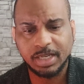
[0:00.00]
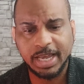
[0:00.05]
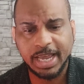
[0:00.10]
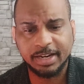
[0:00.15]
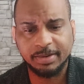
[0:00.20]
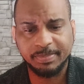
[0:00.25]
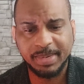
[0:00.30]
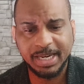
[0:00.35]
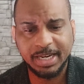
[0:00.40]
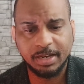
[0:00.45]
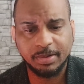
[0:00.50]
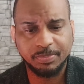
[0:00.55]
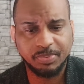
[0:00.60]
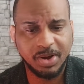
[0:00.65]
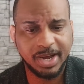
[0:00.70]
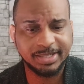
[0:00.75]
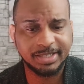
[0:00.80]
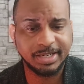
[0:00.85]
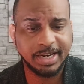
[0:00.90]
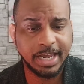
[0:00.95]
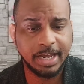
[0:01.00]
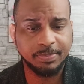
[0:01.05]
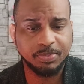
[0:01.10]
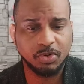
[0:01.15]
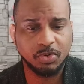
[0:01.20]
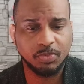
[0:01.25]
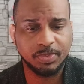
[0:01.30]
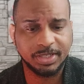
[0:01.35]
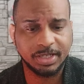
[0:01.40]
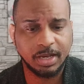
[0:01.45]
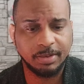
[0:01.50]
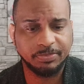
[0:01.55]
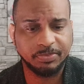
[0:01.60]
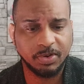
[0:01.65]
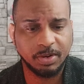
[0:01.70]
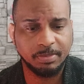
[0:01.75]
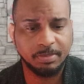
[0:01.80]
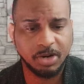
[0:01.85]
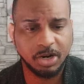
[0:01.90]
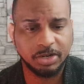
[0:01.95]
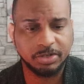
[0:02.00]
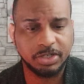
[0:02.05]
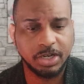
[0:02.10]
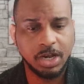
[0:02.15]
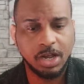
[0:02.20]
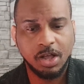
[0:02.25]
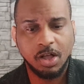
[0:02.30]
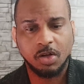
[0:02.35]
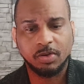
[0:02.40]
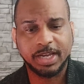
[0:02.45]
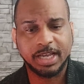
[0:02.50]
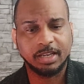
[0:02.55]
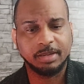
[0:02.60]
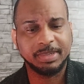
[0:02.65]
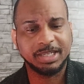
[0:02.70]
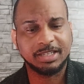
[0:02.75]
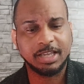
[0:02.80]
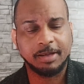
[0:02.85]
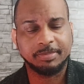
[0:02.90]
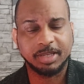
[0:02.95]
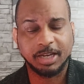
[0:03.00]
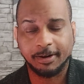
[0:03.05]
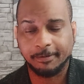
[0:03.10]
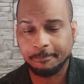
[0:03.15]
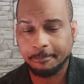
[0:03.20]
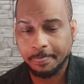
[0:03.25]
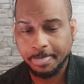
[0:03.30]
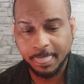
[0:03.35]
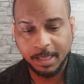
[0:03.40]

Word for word: And the median price in April was up from March. Okay, let me stop there.